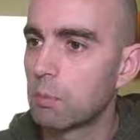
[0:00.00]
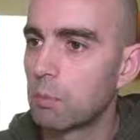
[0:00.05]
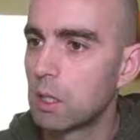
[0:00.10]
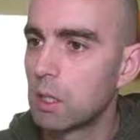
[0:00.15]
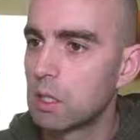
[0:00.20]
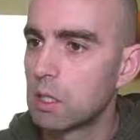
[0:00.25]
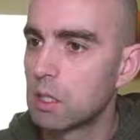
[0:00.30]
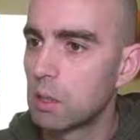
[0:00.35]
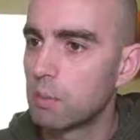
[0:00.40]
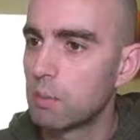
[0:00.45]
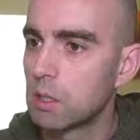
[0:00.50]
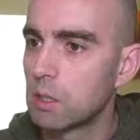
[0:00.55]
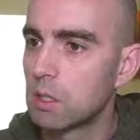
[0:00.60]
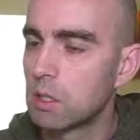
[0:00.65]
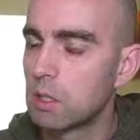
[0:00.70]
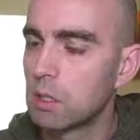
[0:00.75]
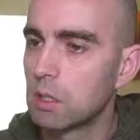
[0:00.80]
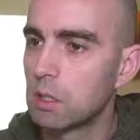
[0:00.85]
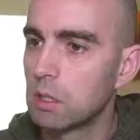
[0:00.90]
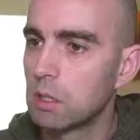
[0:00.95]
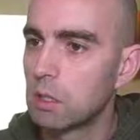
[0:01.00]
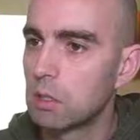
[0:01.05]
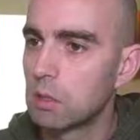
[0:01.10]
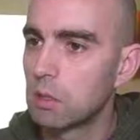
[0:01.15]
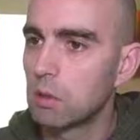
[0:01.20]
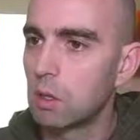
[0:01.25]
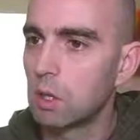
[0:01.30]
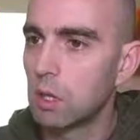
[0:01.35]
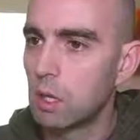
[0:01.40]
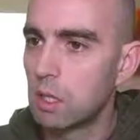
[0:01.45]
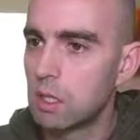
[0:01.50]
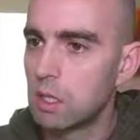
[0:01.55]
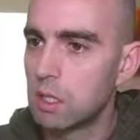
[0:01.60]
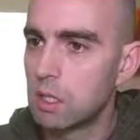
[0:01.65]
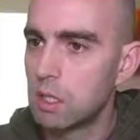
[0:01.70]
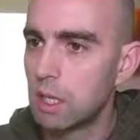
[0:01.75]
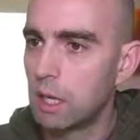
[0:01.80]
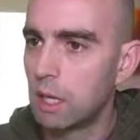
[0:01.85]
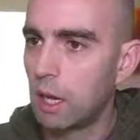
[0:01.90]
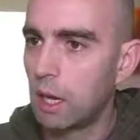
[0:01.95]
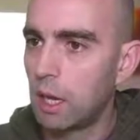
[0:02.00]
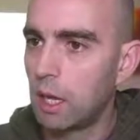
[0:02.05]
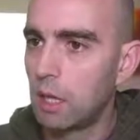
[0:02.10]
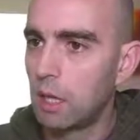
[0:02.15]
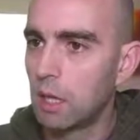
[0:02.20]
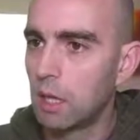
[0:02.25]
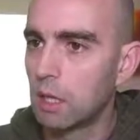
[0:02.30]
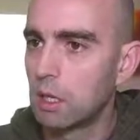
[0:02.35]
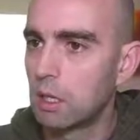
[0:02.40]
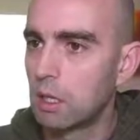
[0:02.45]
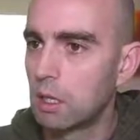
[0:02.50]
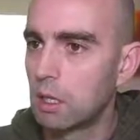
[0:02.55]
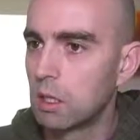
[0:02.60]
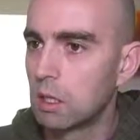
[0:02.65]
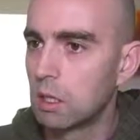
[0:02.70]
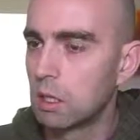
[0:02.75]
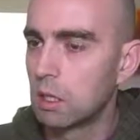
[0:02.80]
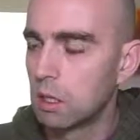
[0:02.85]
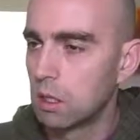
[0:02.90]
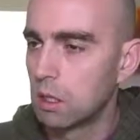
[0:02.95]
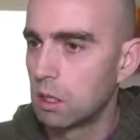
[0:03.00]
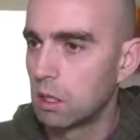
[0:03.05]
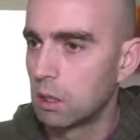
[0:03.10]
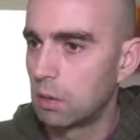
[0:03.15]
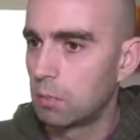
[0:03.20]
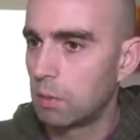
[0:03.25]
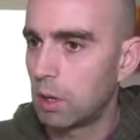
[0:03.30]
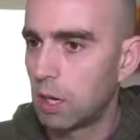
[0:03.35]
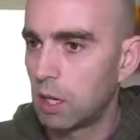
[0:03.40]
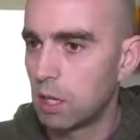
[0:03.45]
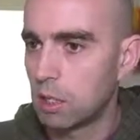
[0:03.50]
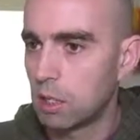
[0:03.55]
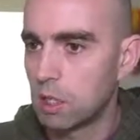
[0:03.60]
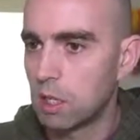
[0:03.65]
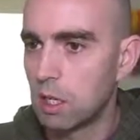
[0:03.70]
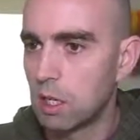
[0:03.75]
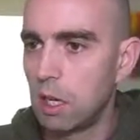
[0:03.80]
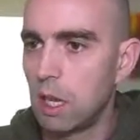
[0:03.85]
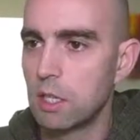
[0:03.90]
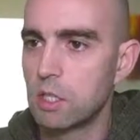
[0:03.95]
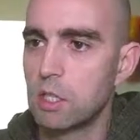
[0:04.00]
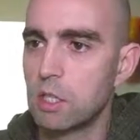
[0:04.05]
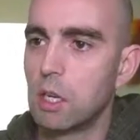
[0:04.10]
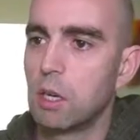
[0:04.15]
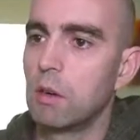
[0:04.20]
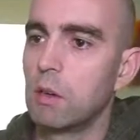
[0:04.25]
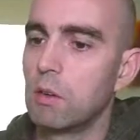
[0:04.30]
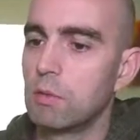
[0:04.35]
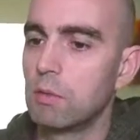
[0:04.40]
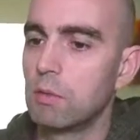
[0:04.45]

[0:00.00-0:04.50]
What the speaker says: step as done. Oh, I got a DNA badge, legendary, from the